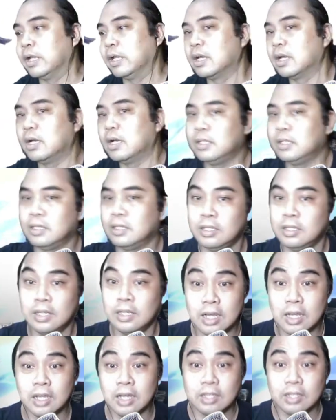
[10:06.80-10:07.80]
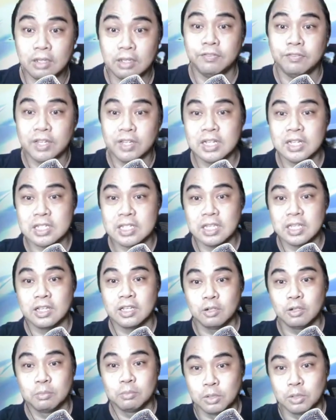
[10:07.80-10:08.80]
god, not even a
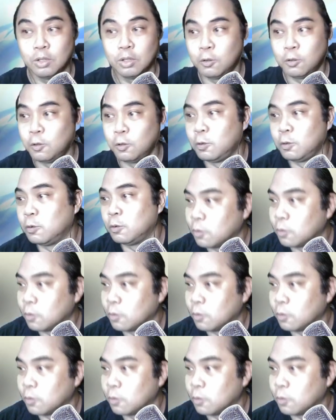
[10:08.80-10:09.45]
single blue.